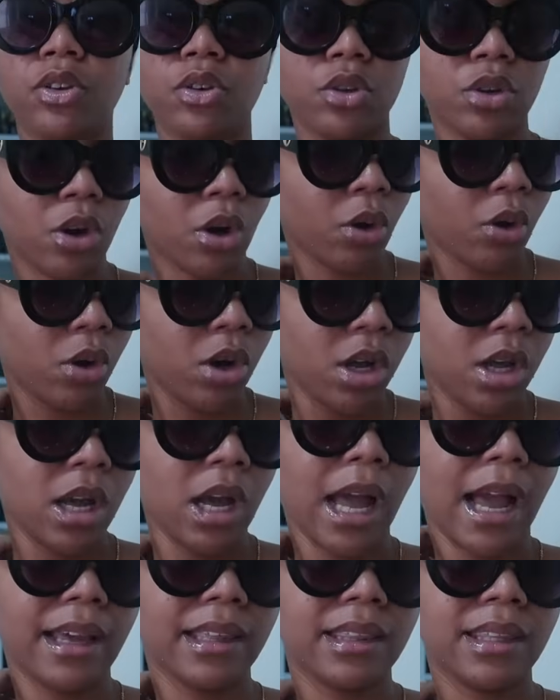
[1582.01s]
You know,
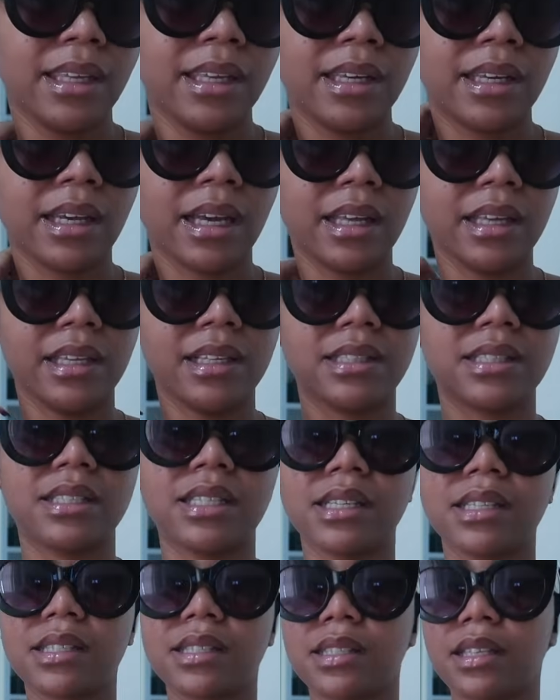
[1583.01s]
I think it's
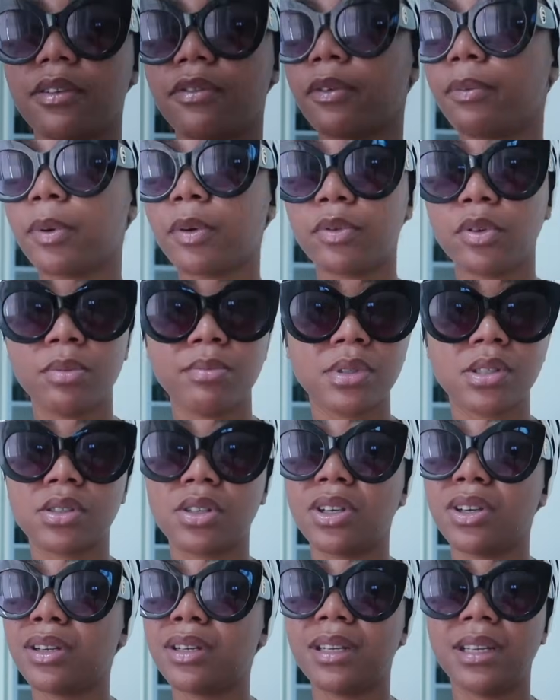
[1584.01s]
just, if a perfume is
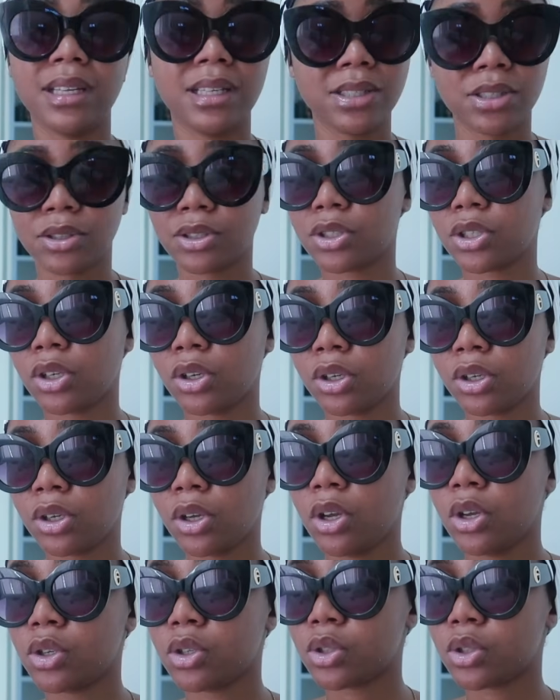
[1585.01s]
good, it's just good.